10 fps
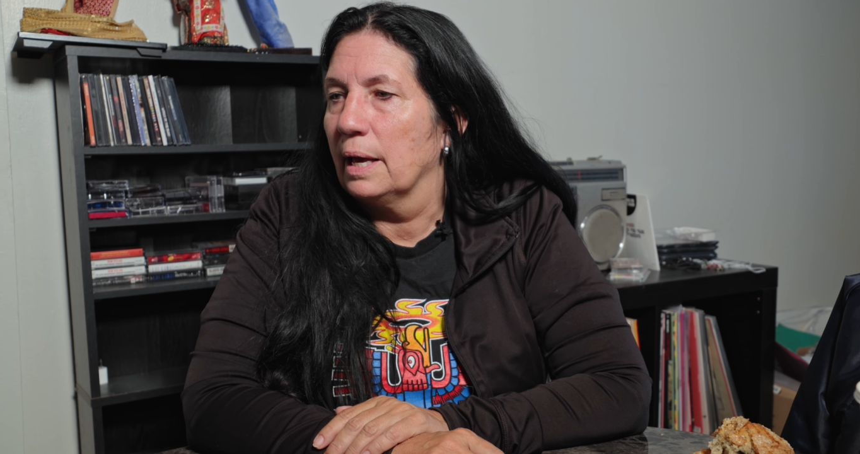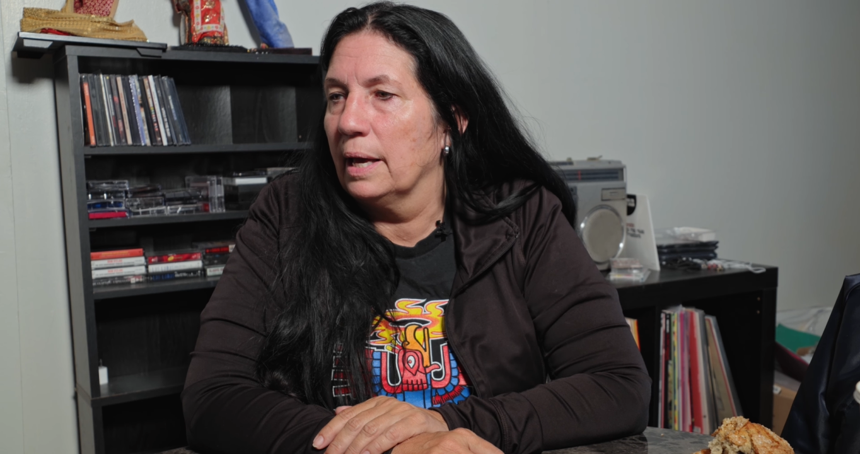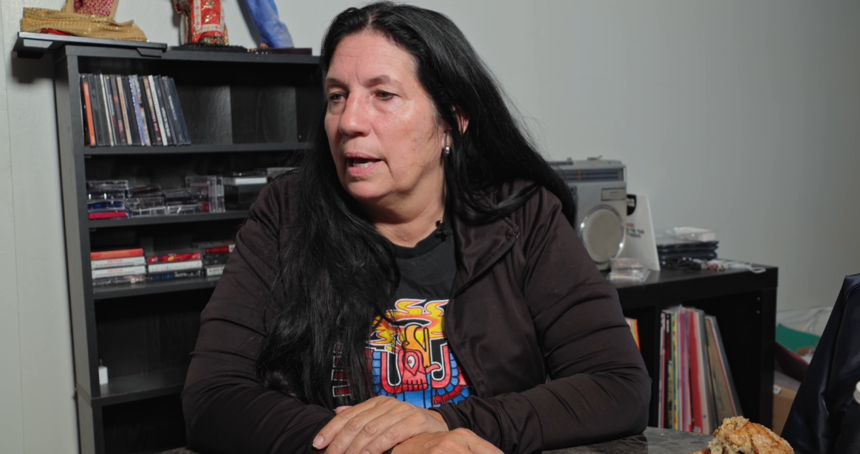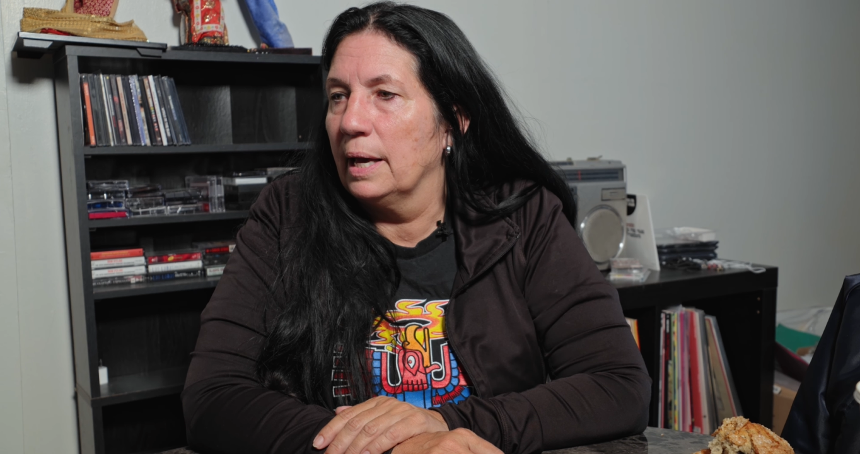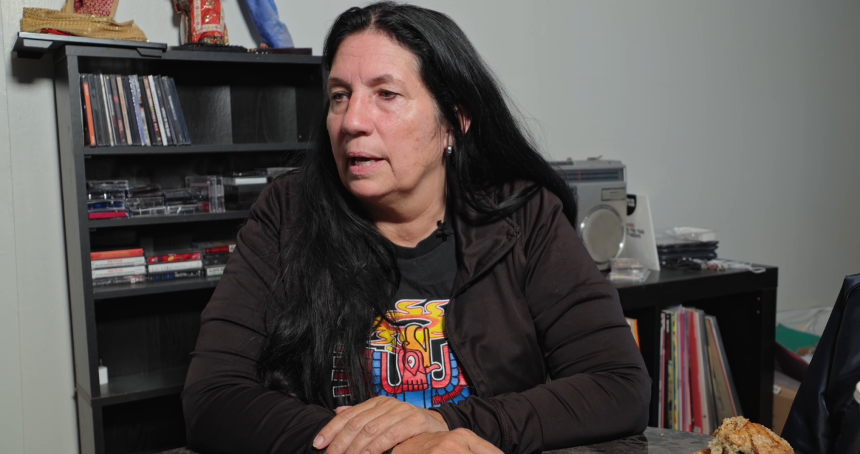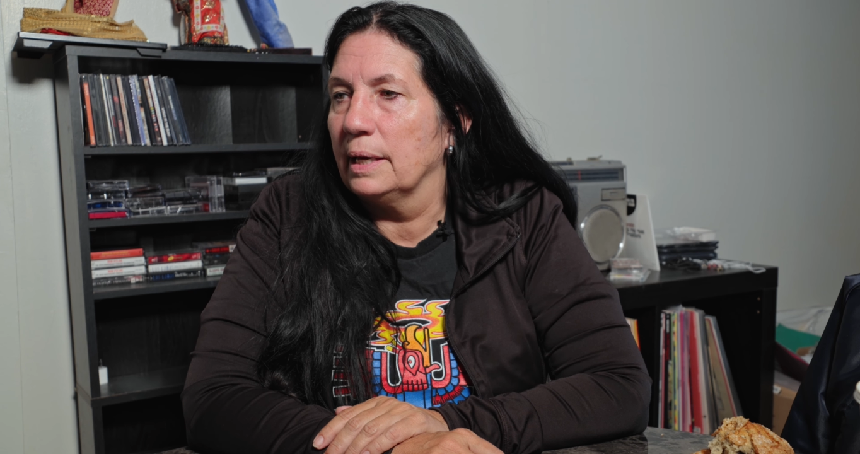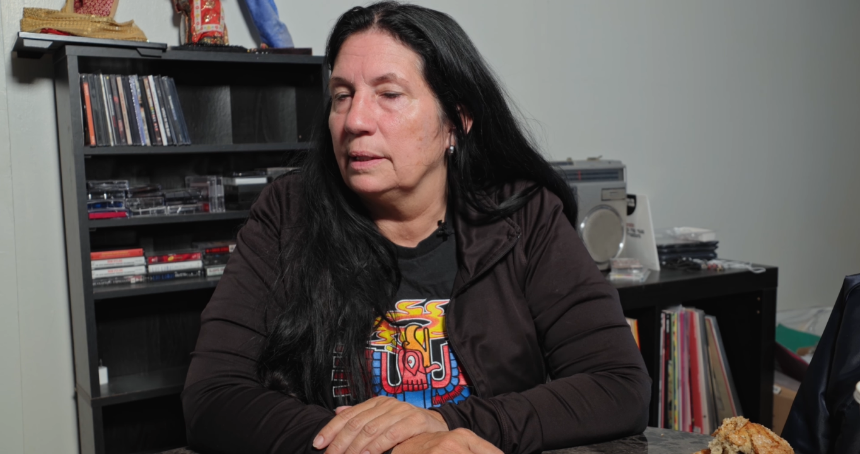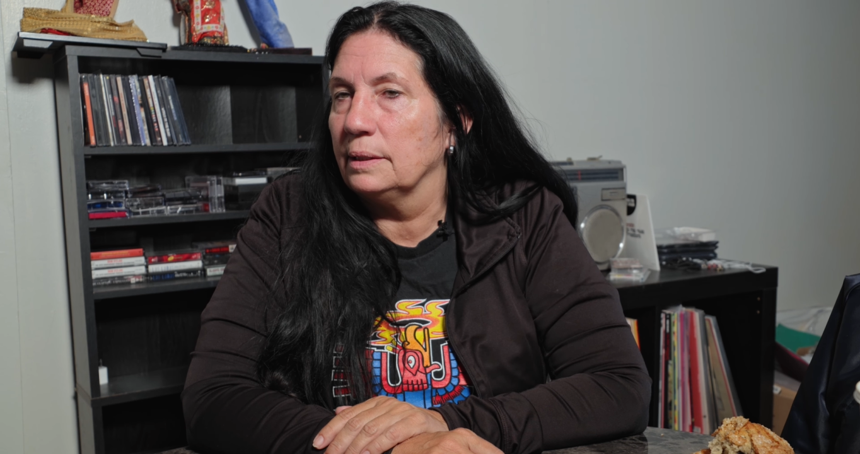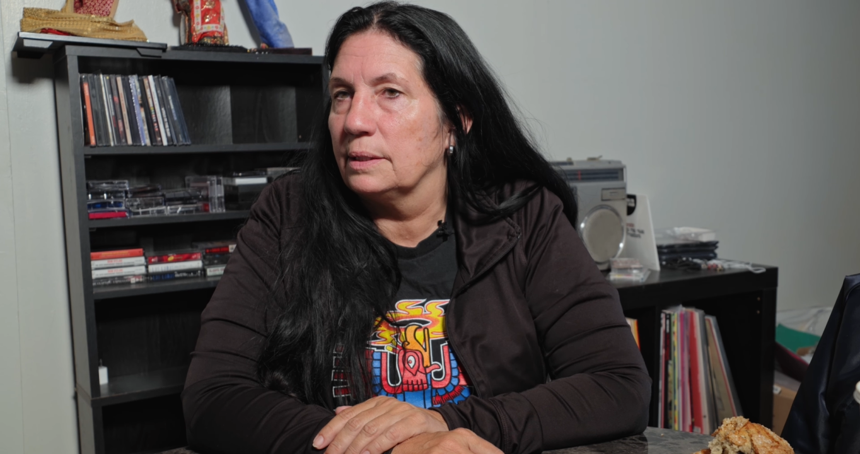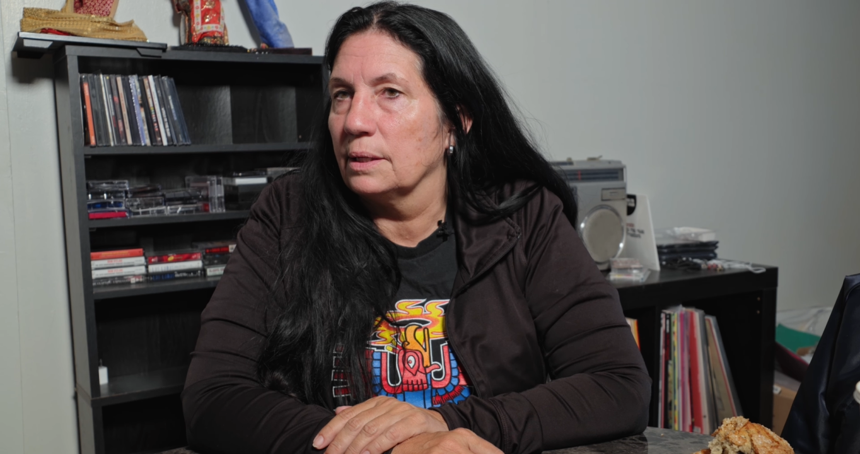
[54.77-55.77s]

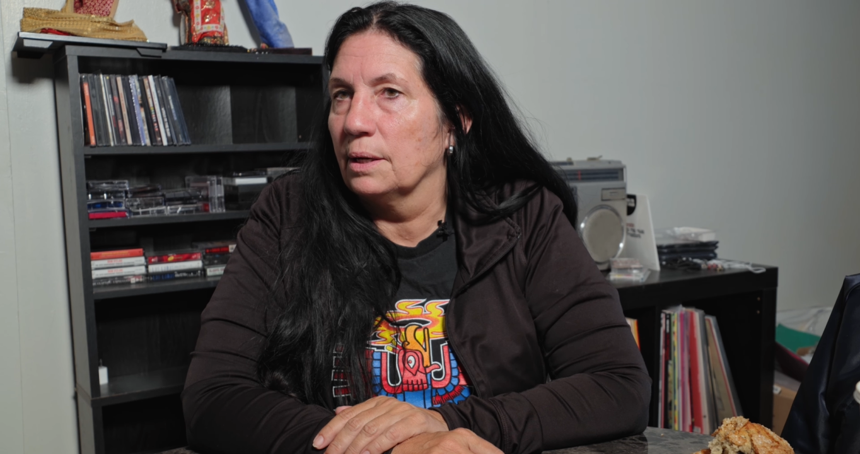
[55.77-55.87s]
and